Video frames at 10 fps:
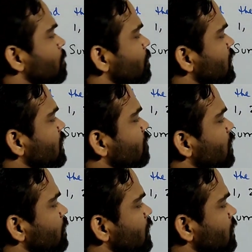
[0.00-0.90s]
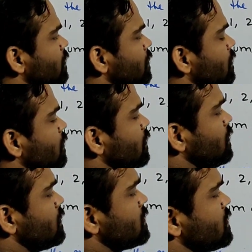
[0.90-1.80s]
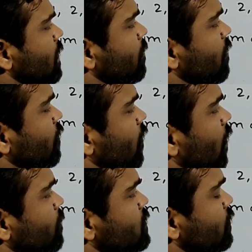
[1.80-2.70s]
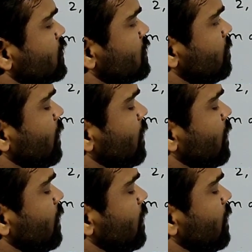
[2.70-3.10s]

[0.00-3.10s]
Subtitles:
mean will be sum of observation